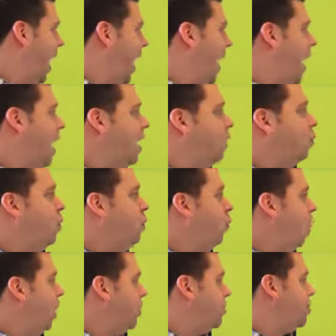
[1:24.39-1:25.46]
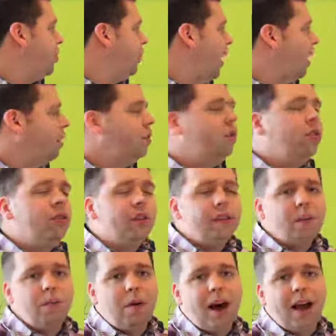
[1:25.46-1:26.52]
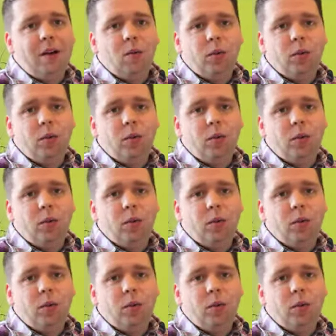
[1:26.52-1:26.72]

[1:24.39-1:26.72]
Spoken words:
And we want to show you how to do this by